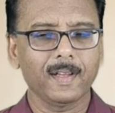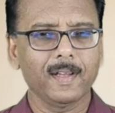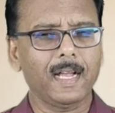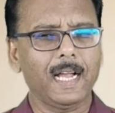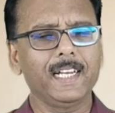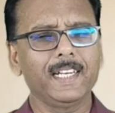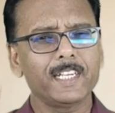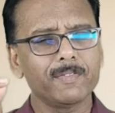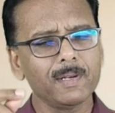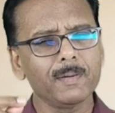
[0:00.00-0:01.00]
and it
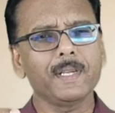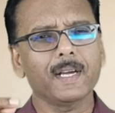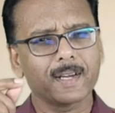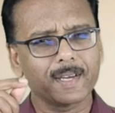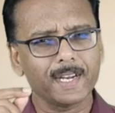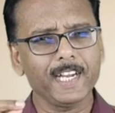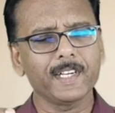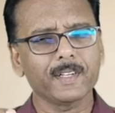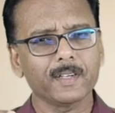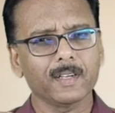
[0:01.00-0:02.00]
will be a great
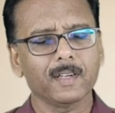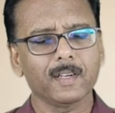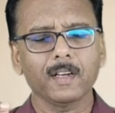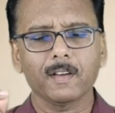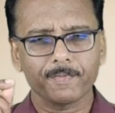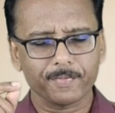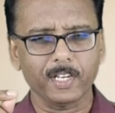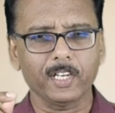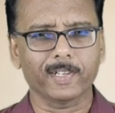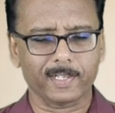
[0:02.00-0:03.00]
failure.